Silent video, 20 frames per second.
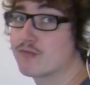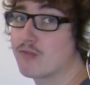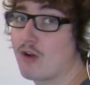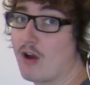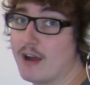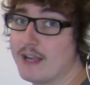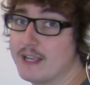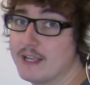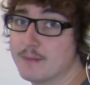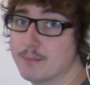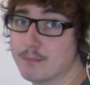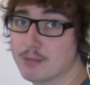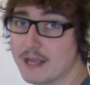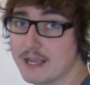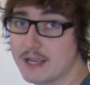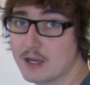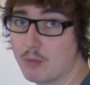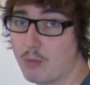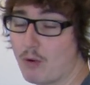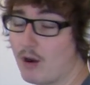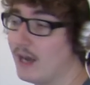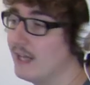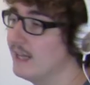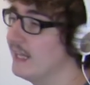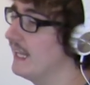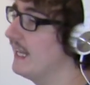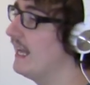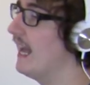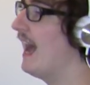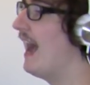right, played
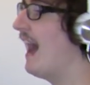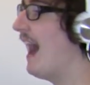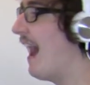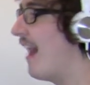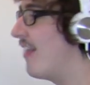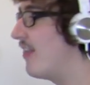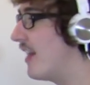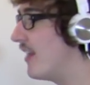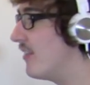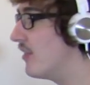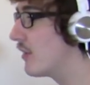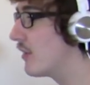quietly. And then